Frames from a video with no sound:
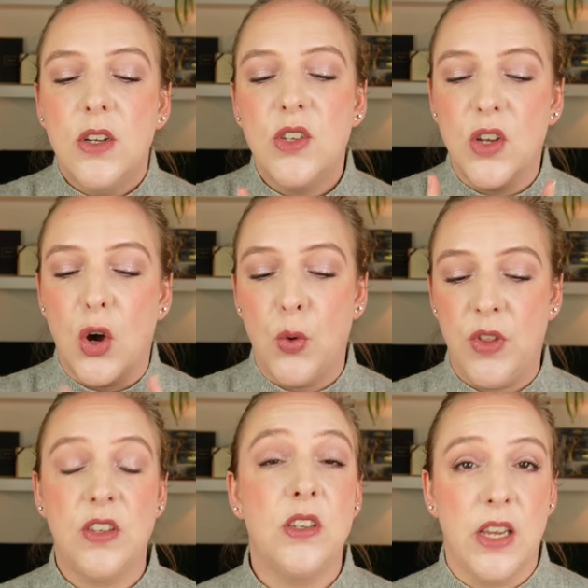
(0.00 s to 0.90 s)
So
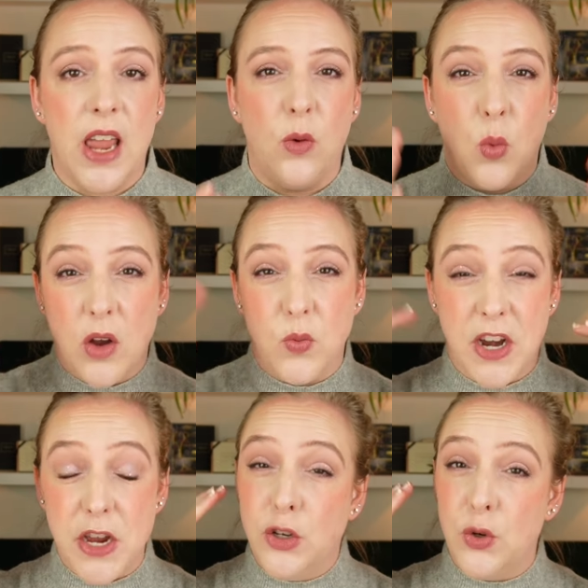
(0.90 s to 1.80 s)
this is again one
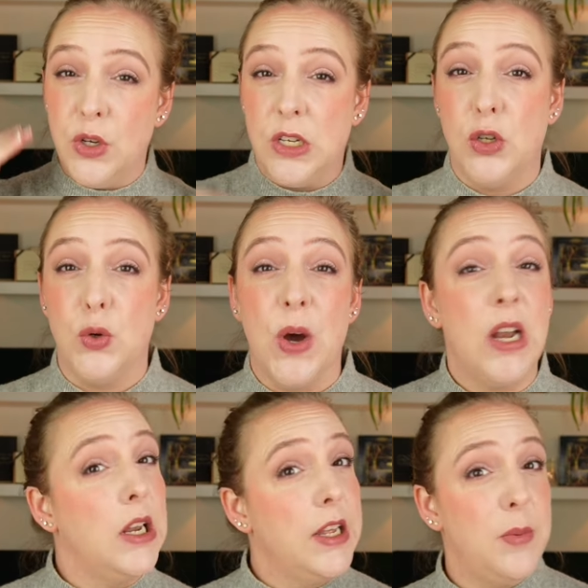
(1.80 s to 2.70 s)
where you do need to do
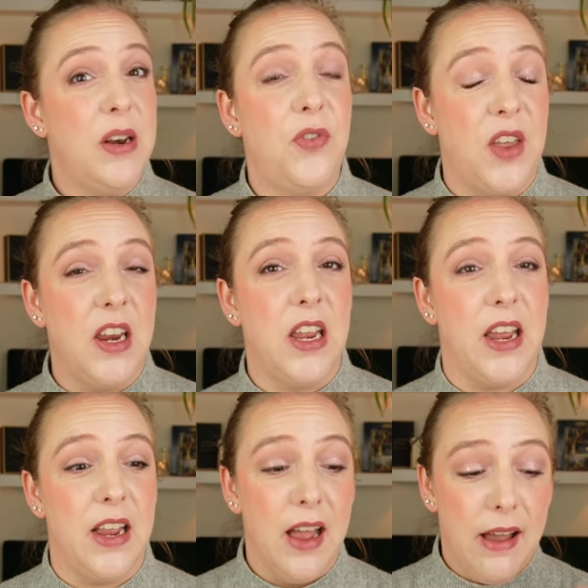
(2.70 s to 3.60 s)
a little bit of
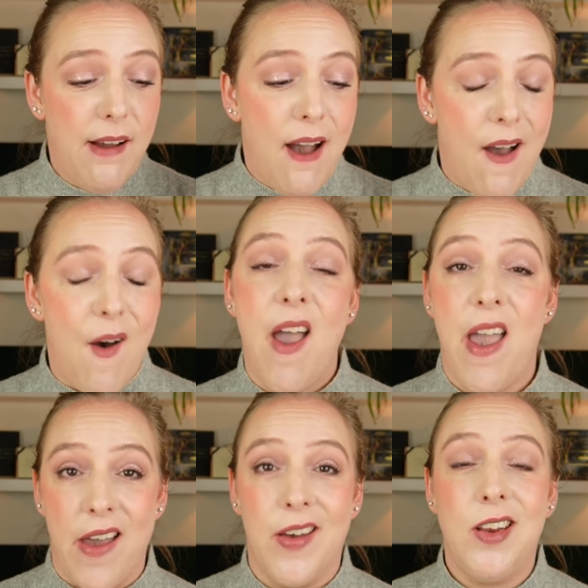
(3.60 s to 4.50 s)
thinking
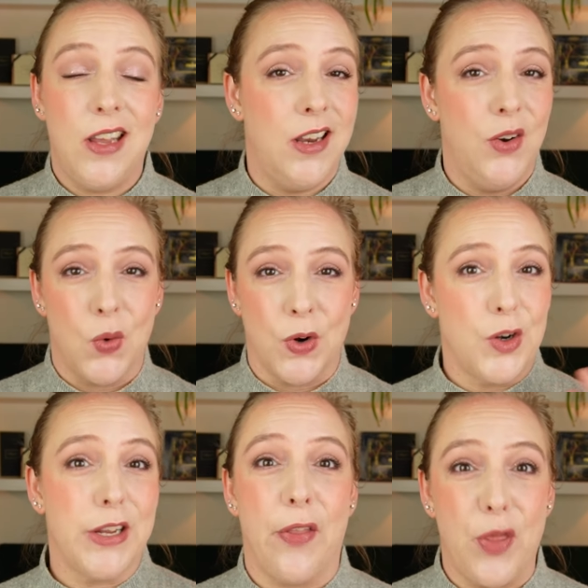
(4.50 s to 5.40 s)
ahead in order
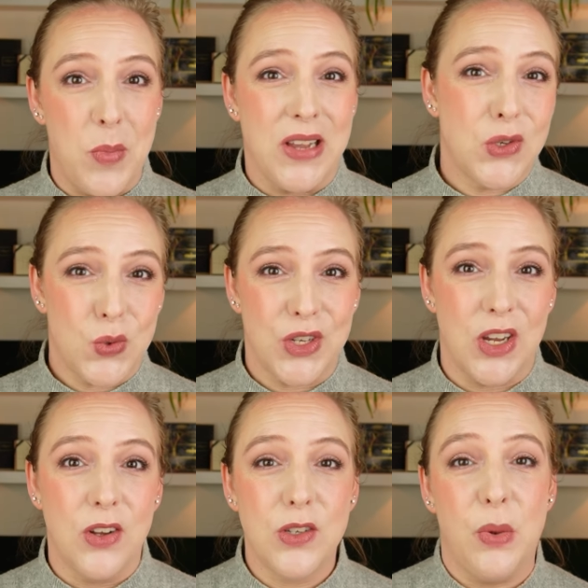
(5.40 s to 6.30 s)
to get the best
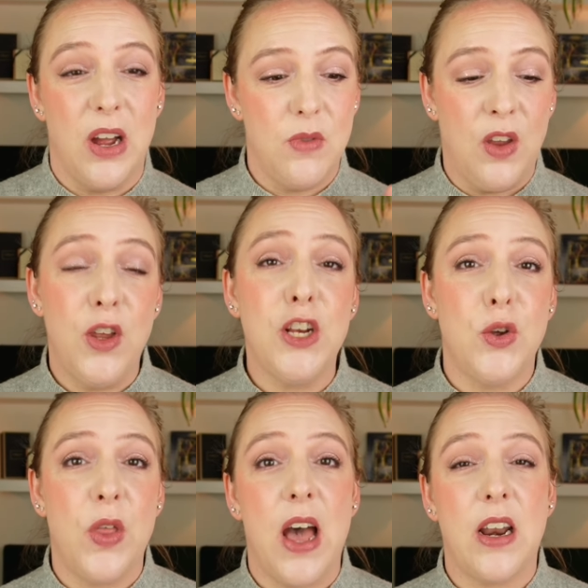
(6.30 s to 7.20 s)
result. But if you
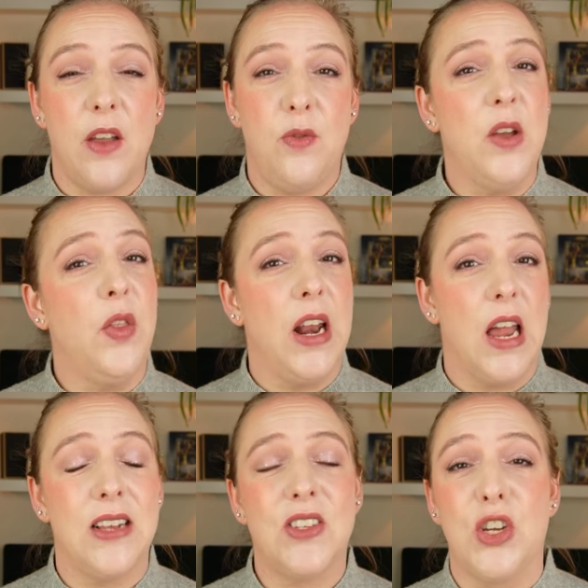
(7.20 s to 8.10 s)
do that, I feel they
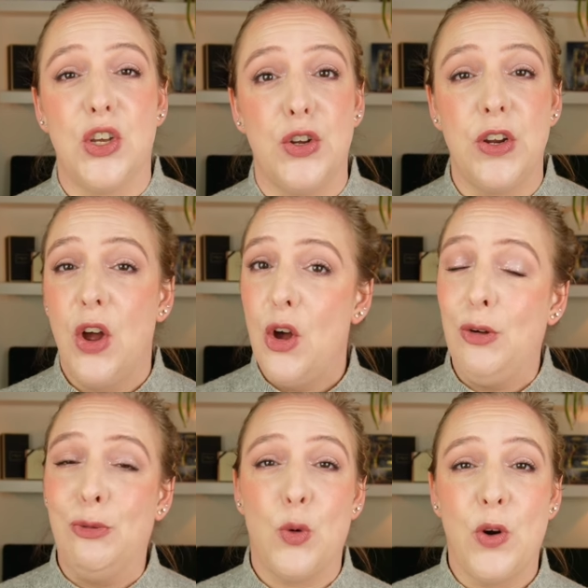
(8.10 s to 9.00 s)
last a good
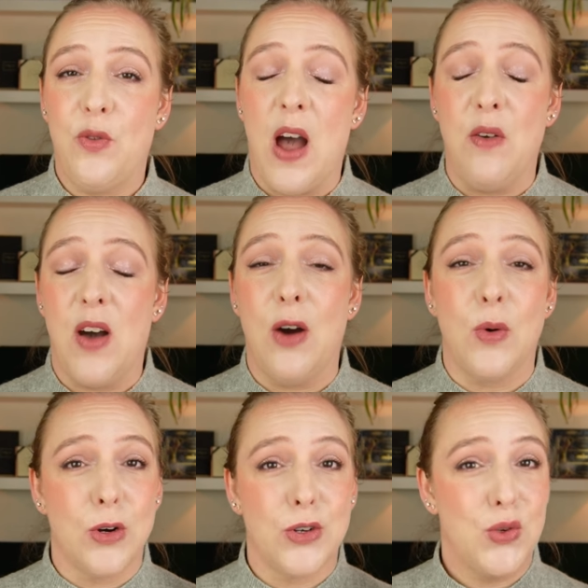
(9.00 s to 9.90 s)
four to five
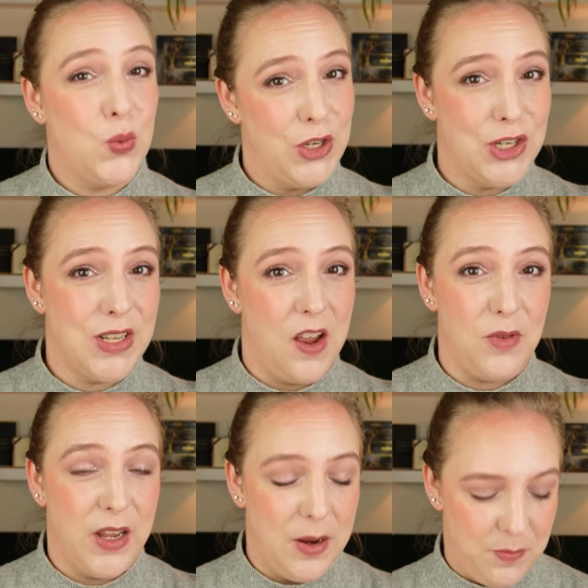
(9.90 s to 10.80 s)
hours, which is
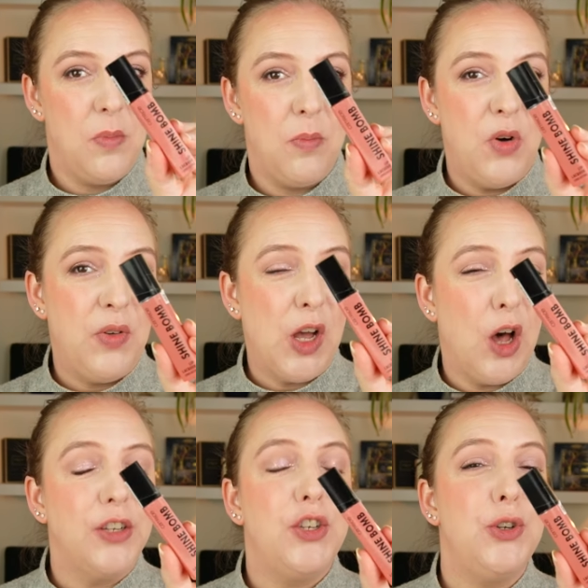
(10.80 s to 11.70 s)
lovely. Moving
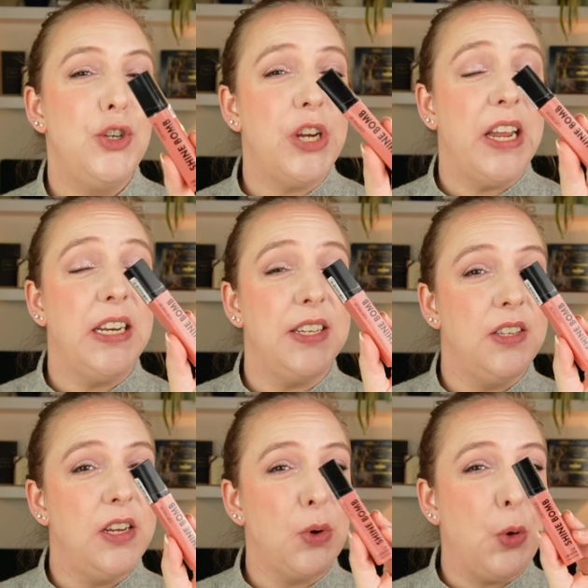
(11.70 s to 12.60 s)
on to shade
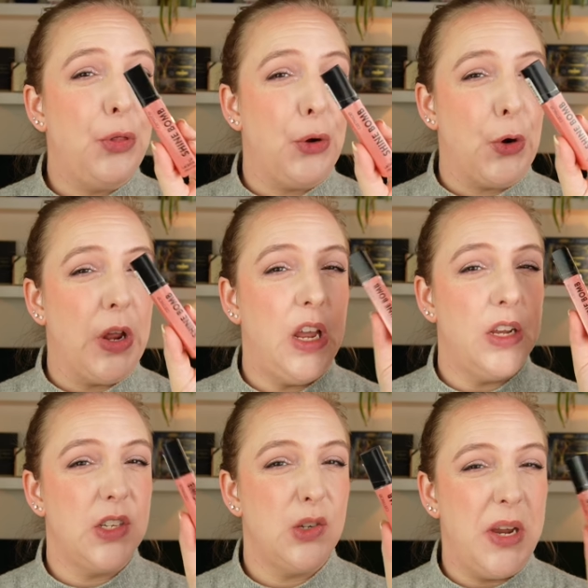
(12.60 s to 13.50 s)

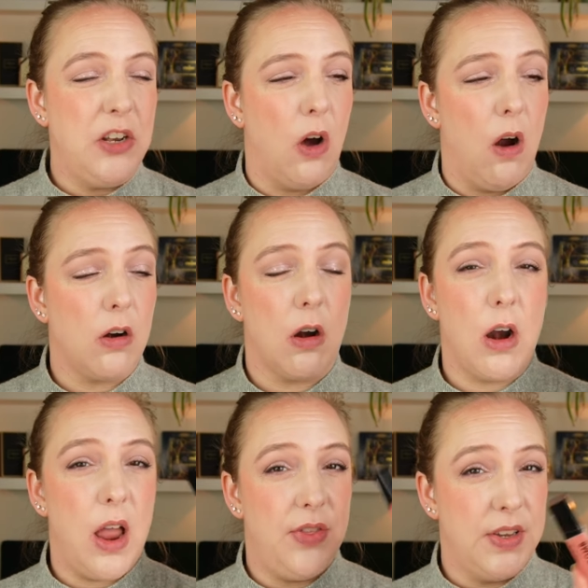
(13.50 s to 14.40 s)
030 Sweet
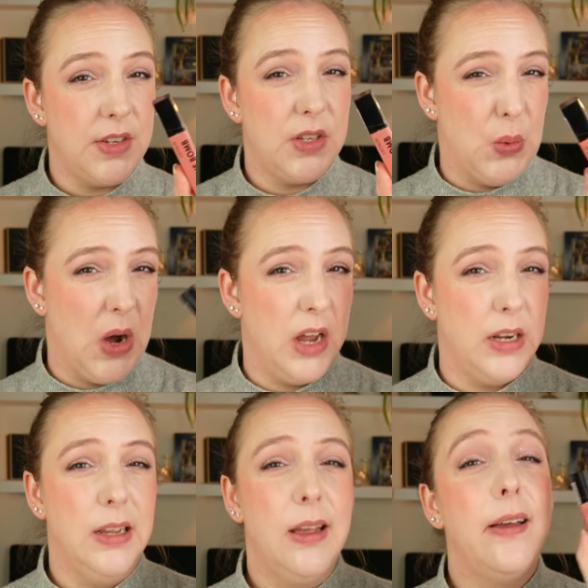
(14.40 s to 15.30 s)
Talker, and this is the
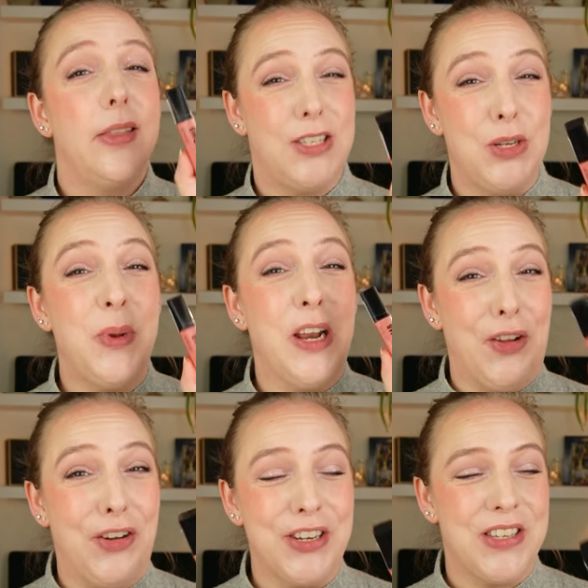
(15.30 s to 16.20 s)
one that took me
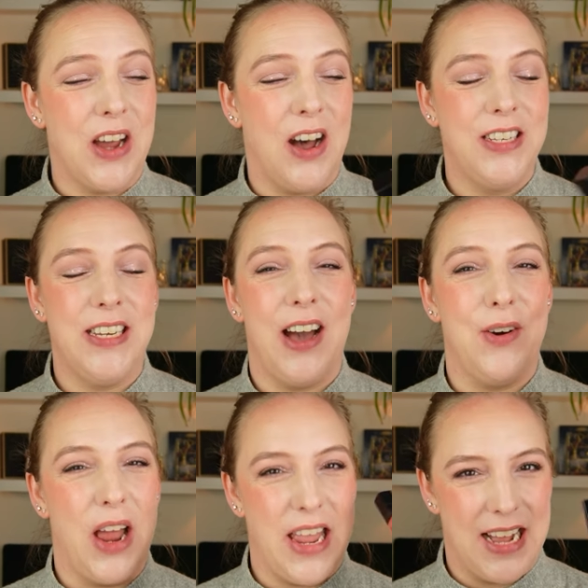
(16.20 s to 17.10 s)
longest to hunt
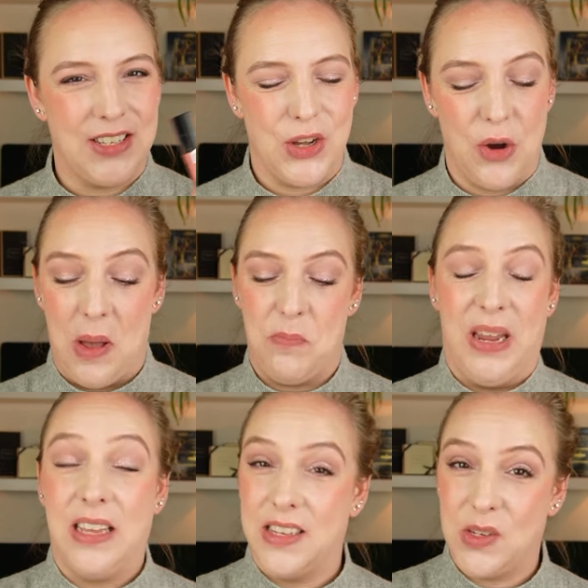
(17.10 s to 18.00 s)
down. I had to go and
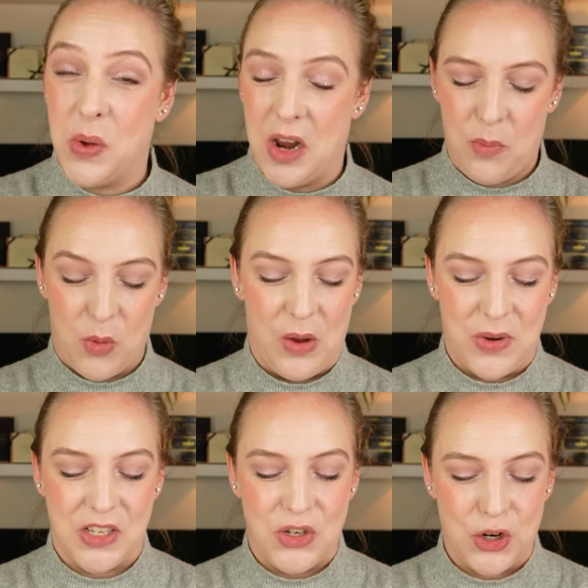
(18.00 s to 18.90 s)
pick this one up when I
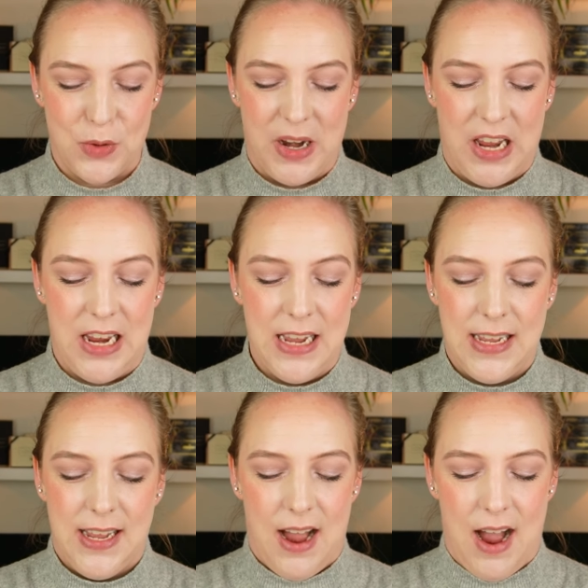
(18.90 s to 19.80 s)
was in Germany,
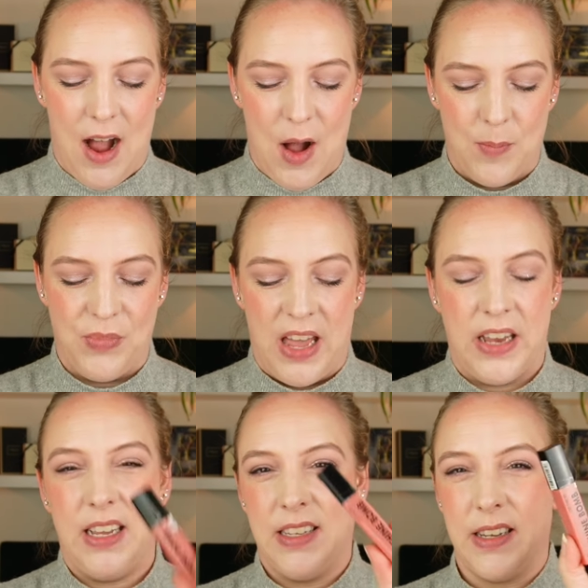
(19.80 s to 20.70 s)
um,
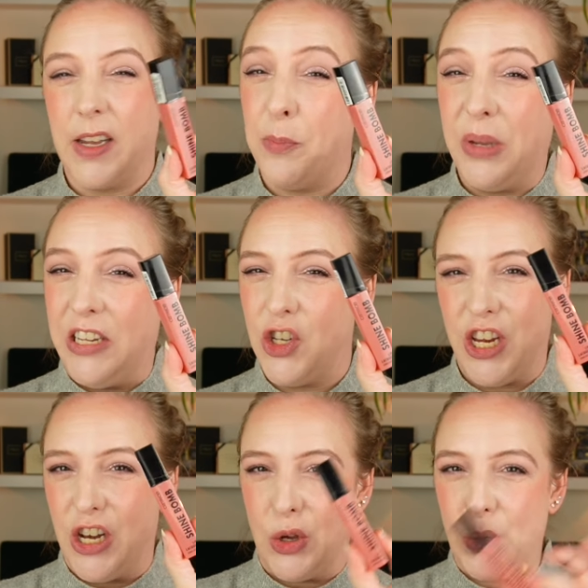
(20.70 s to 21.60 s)
and it's like a
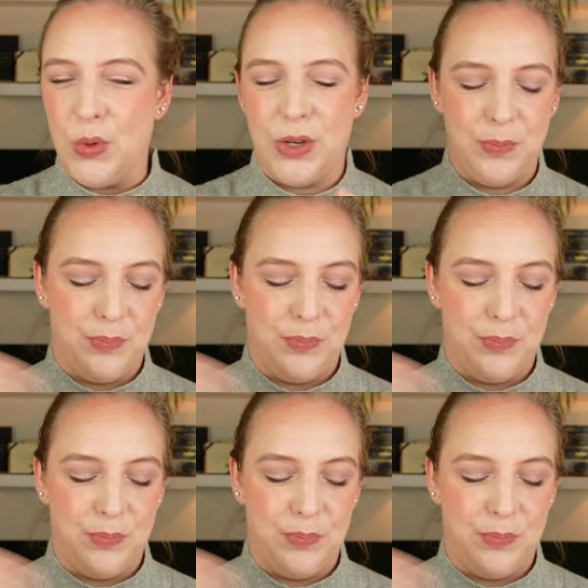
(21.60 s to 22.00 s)
peachy nude.